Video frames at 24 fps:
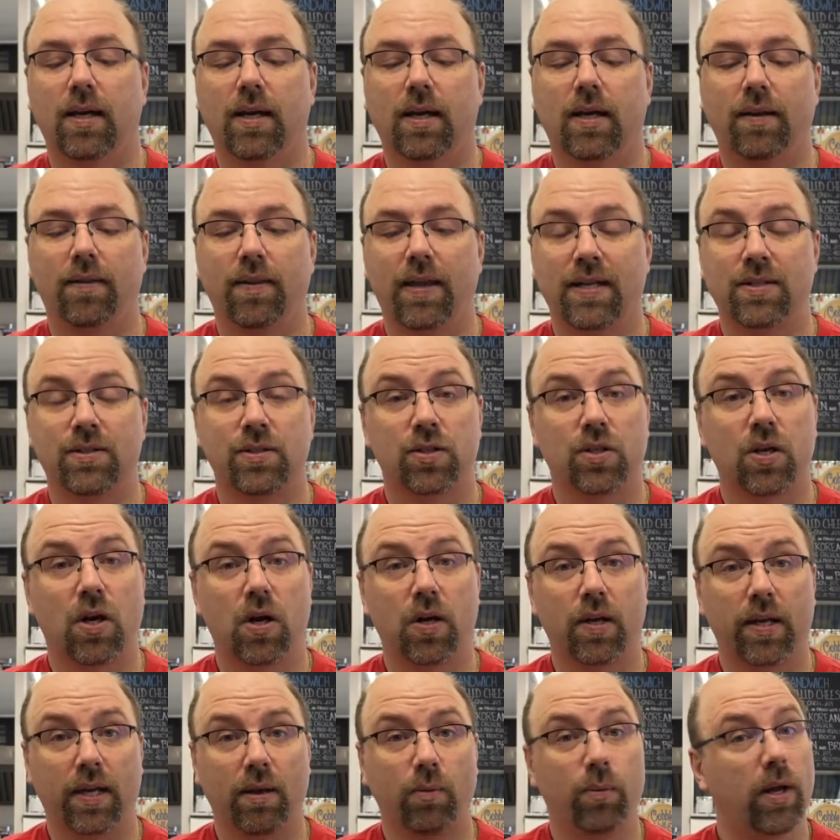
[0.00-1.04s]
That's
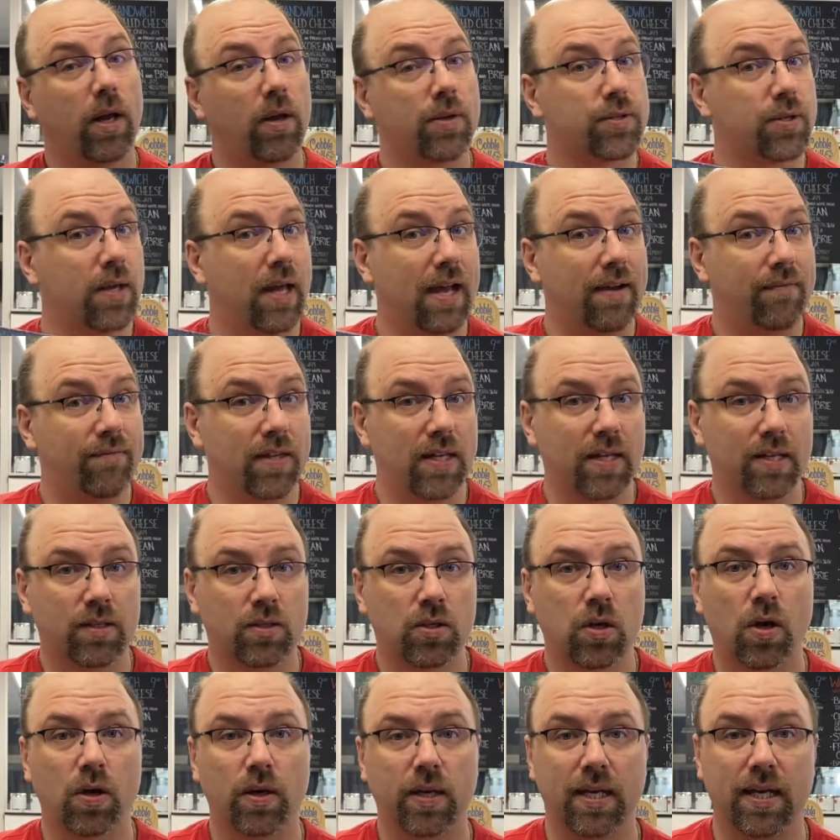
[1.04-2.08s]
Targi. We also have the
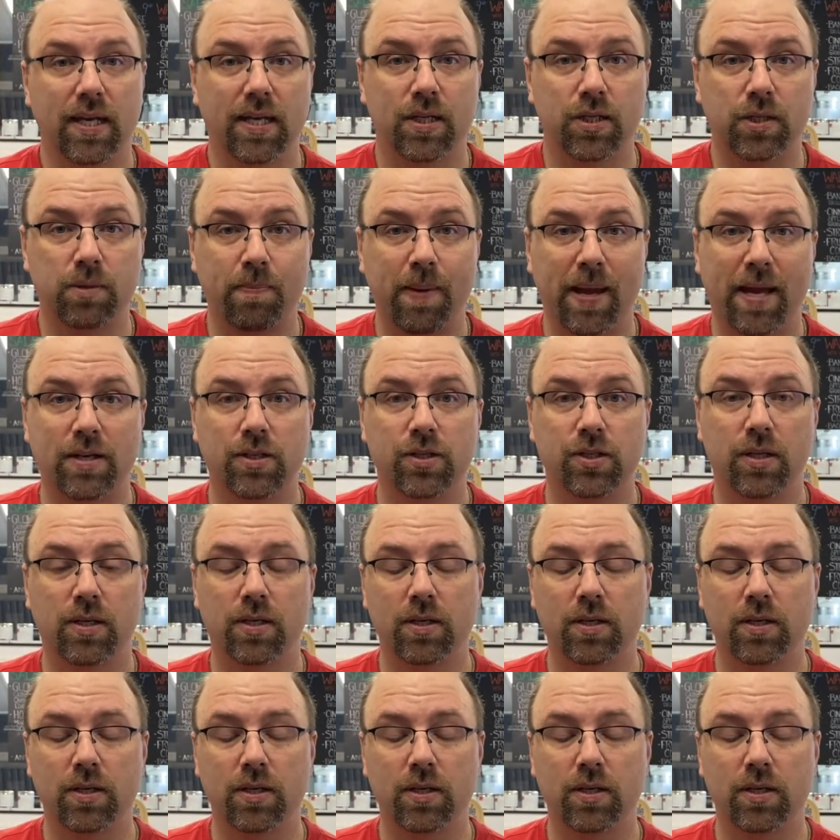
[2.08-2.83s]
Targi expansion